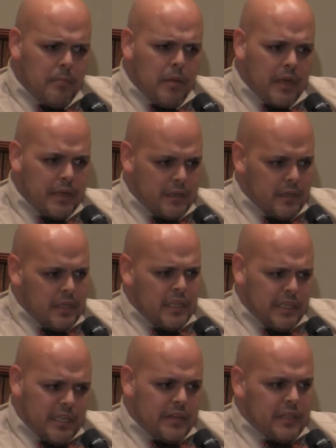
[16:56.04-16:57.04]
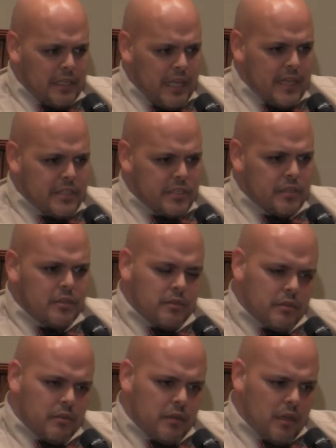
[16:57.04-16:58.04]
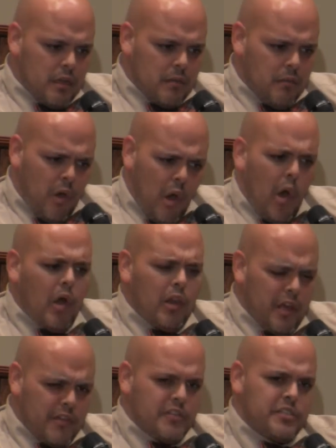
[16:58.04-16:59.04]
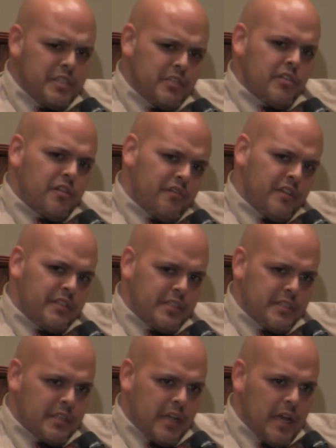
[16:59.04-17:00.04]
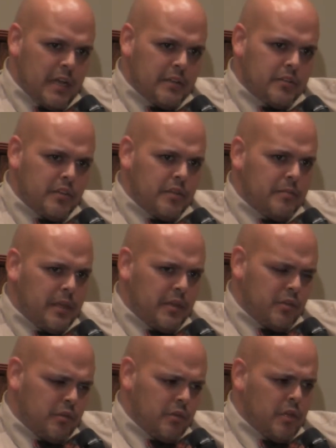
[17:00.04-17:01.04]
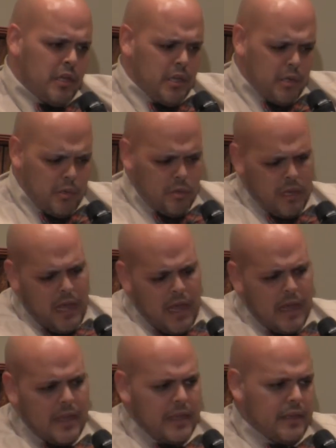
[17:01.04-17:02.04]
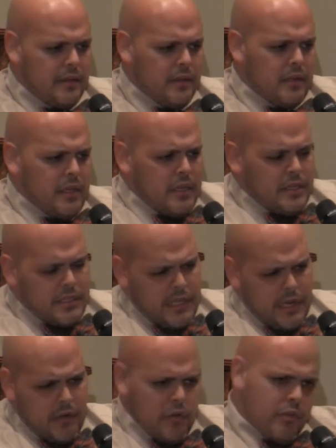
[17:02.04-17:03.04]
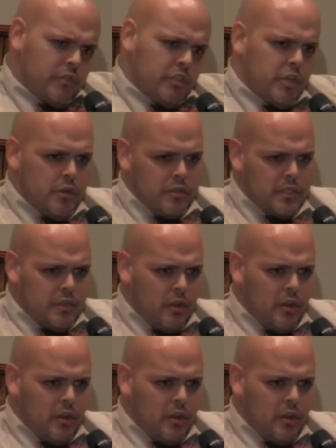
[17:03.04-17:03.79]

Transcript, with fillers: But nonetheless, um, all other sins are offenses to God. So the men who, who lie and say crude jokes and